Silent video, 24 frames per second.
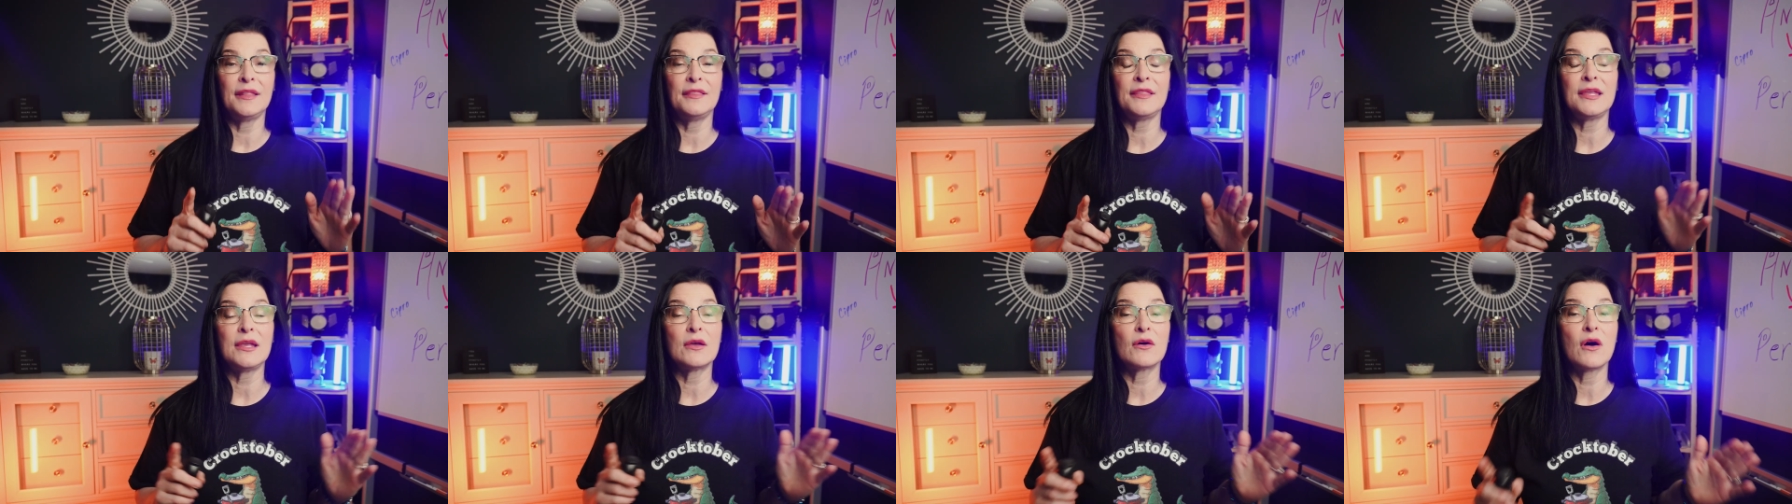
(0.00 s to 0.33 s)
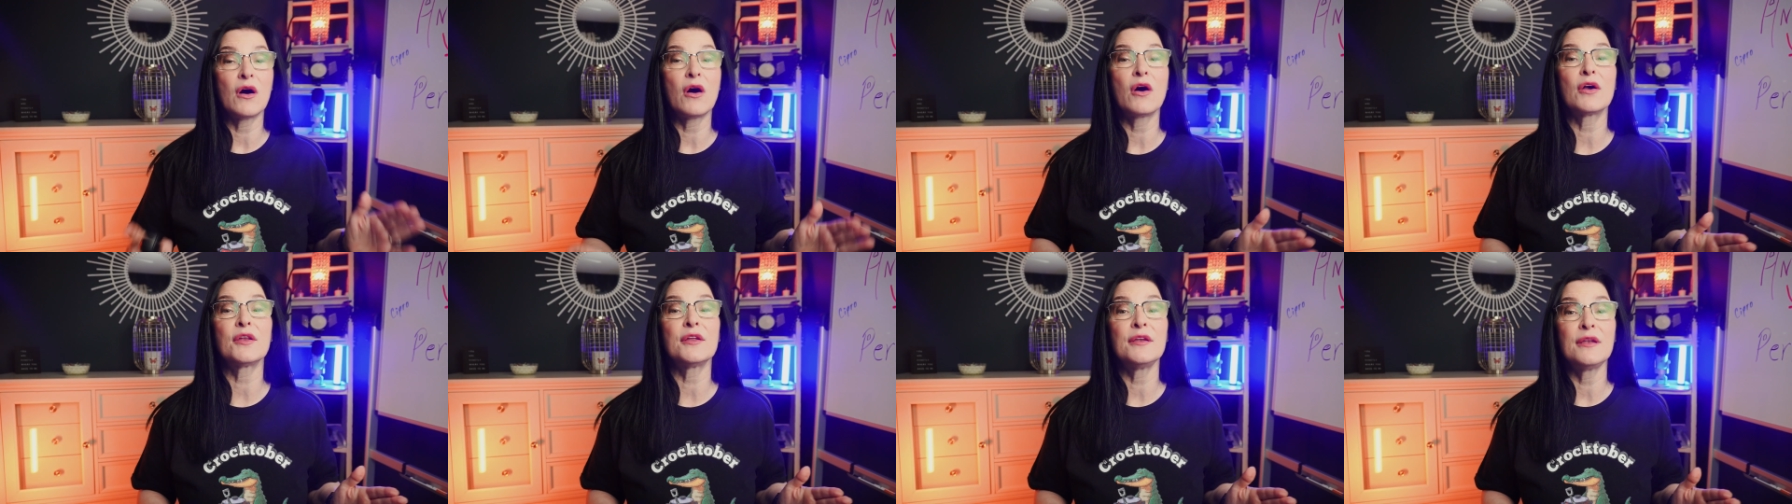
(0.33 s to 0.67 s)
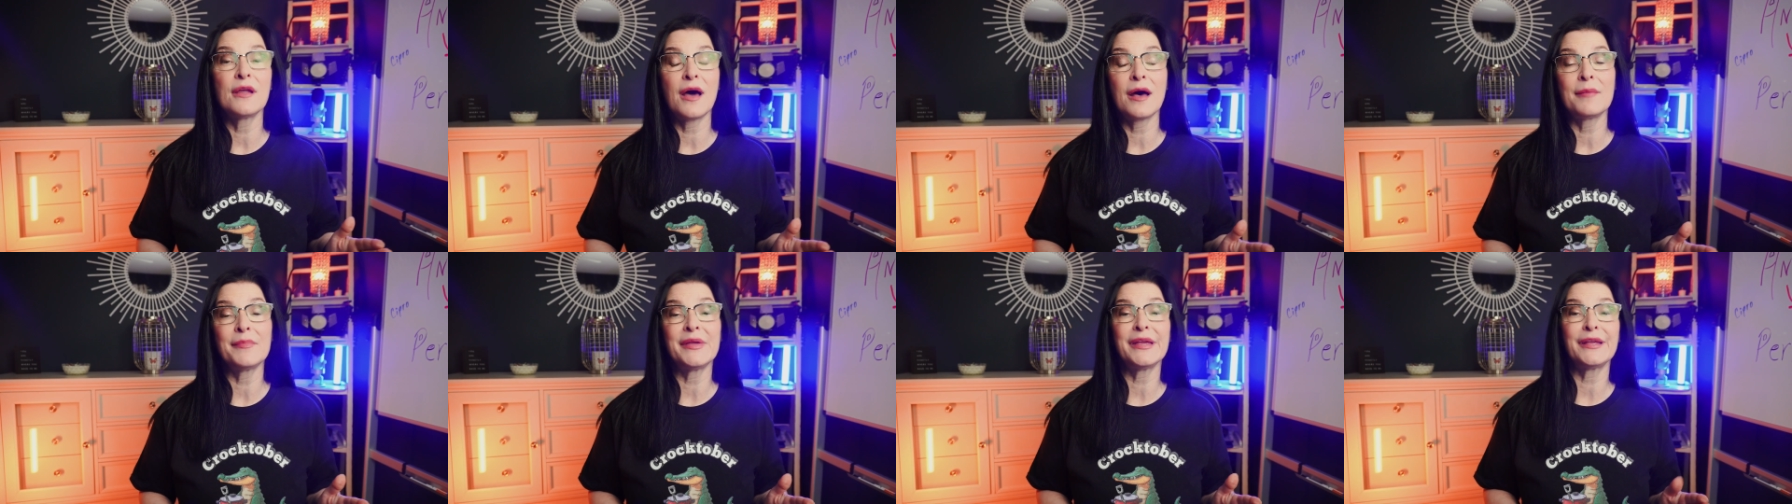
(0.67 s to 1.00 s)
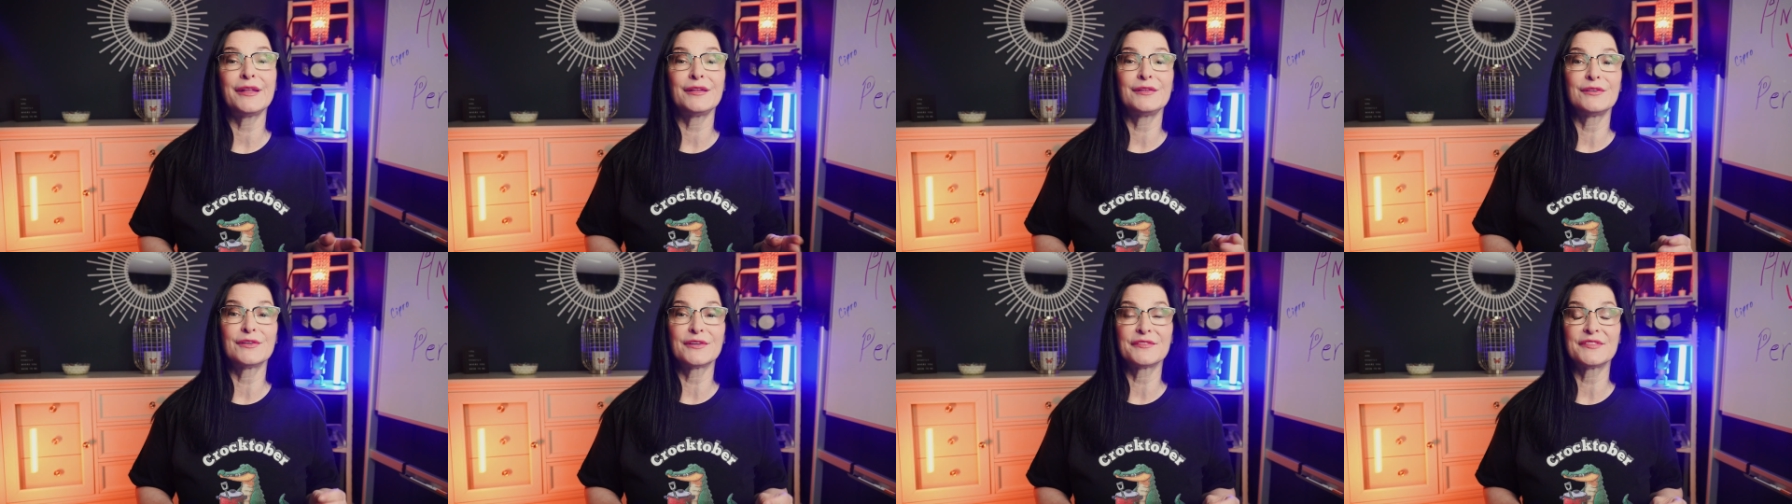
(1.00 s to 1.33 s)
the autonomic
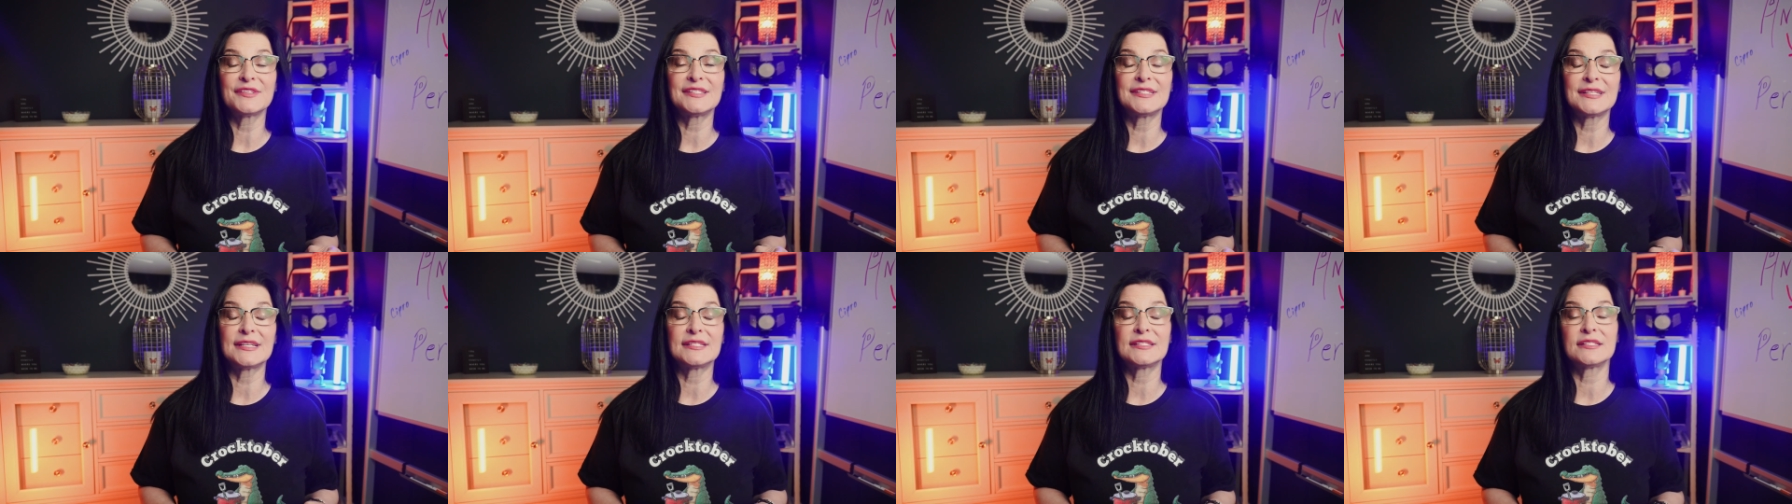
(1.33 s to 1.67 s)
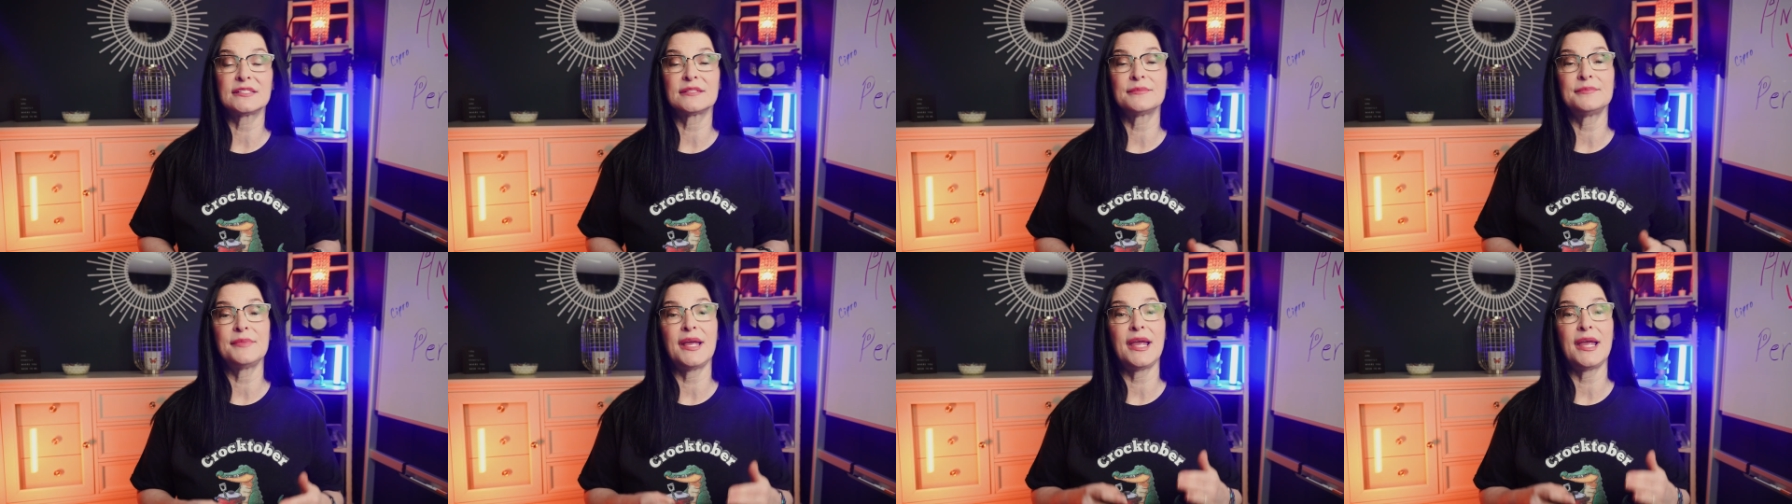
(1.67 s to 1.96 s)
nervous system